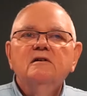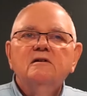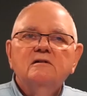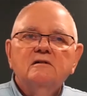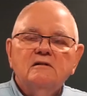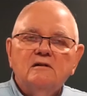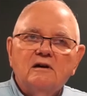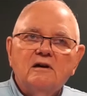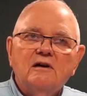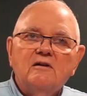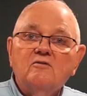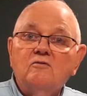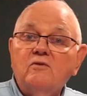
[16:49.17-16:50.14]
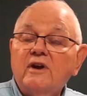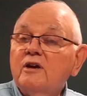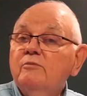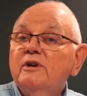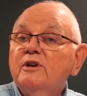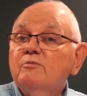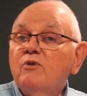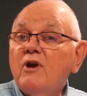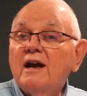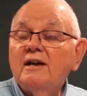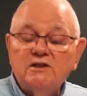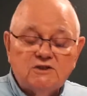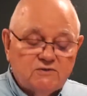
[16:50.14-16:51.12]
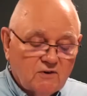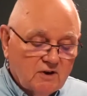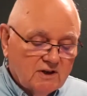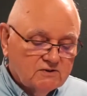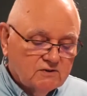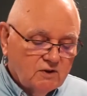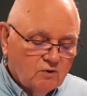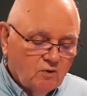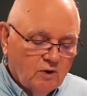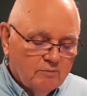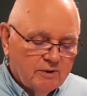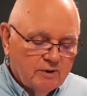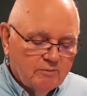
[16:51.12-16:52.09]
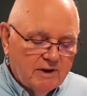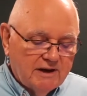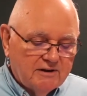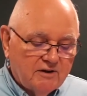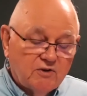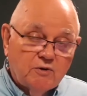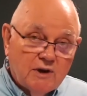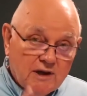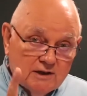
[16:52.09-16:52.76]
recommended practice for electrical equipment maintenance,